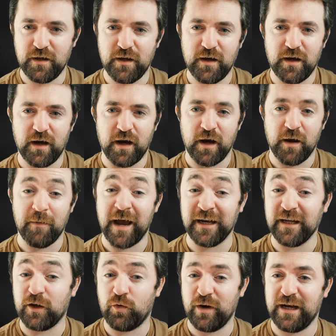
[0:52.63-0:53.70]
And
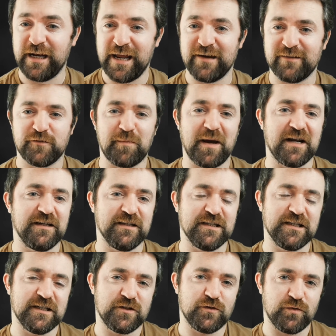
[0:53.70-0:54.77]
it quickly expanded
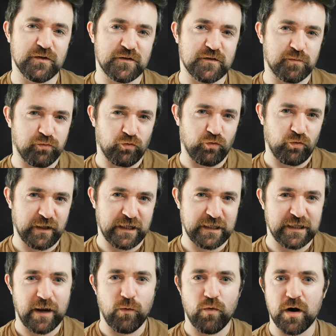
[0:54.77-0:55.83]
into a sprawling
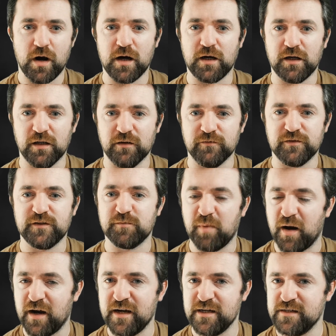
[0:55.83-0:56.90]
network of
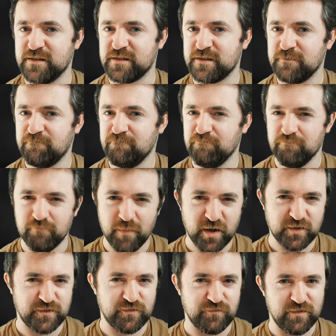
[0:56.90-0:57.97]
spies,
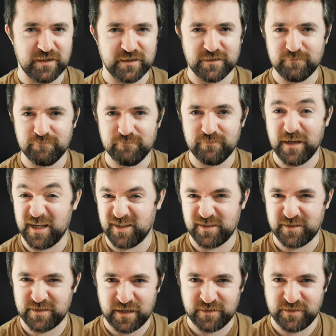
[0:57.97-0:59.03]
mercenaries, and
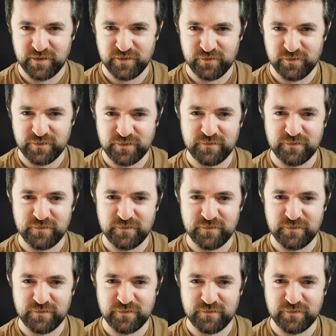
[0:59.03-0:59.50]
assassins.